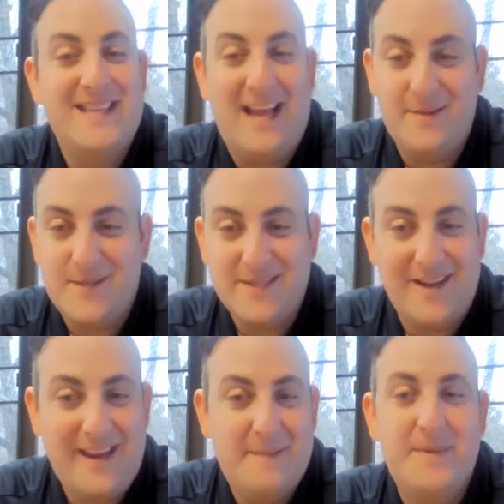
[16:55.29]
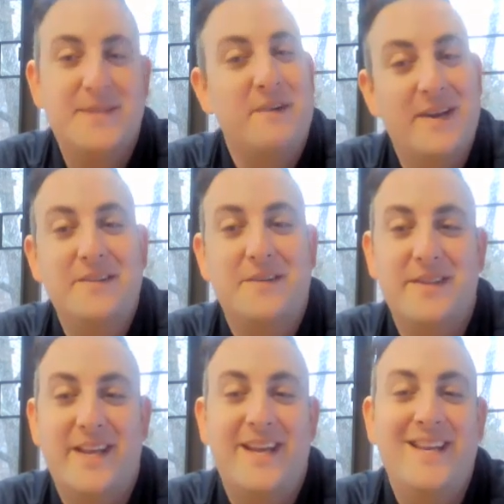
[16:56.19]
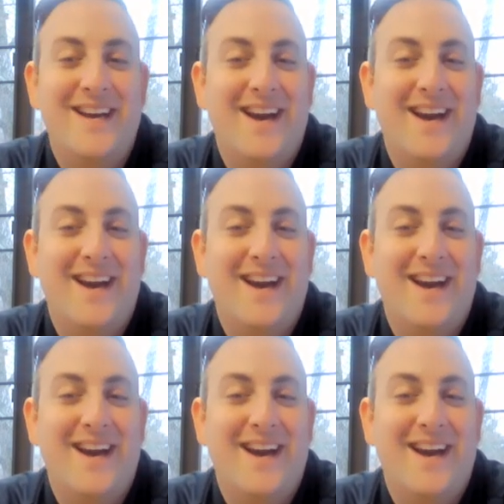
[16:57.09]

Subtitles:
counselors on campus regularly.